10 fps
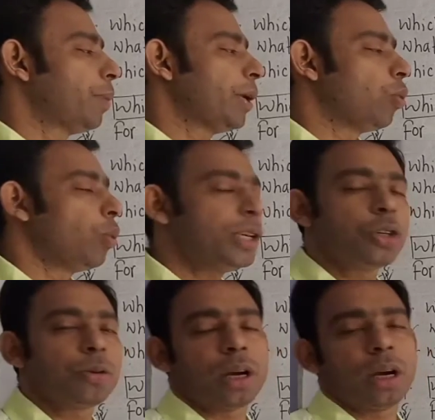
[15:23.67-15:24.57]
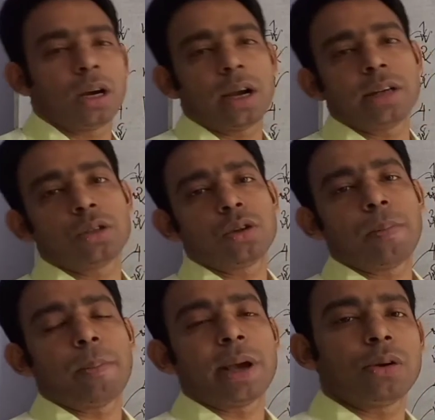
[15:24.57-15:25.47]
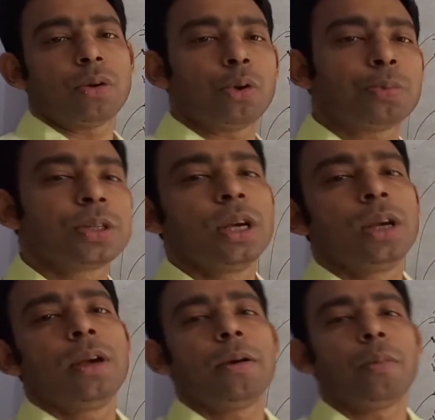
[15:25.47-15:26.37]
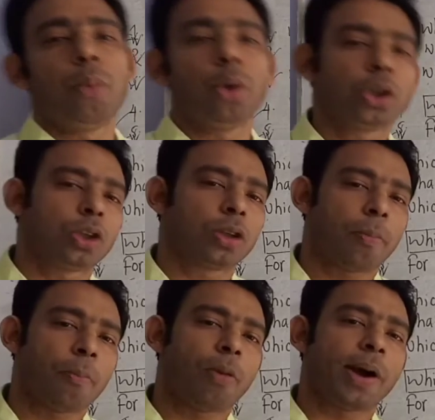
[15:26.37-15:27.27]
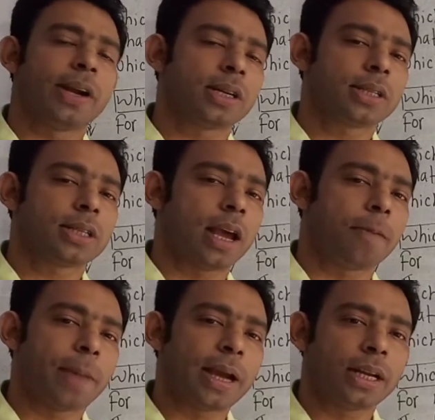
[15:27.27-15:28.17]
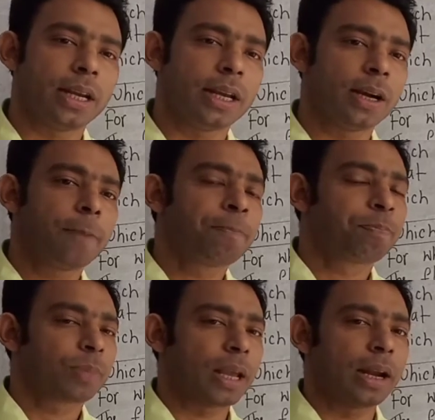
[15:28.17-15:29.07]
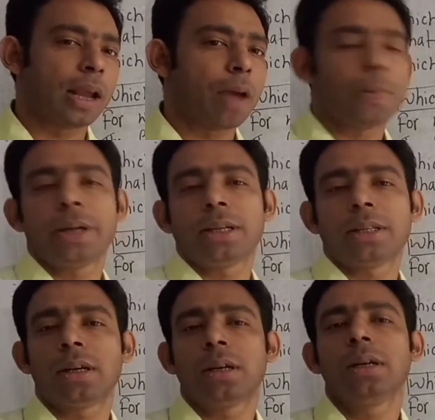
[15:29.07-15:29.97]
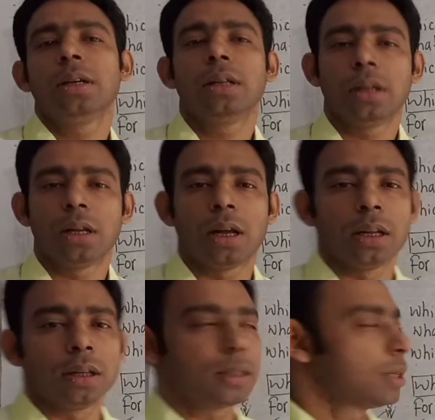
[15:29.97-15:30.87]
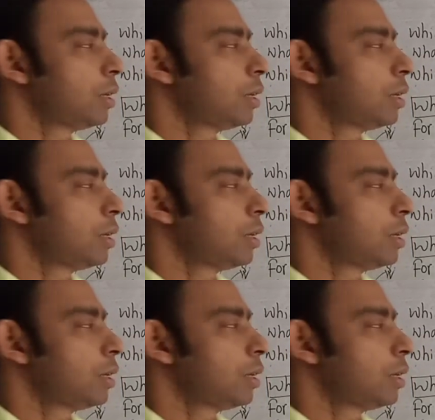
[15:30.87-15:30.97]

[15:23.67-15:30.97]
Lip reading: by which kinds of microbes? Both virus and bacteria can affect the lungs.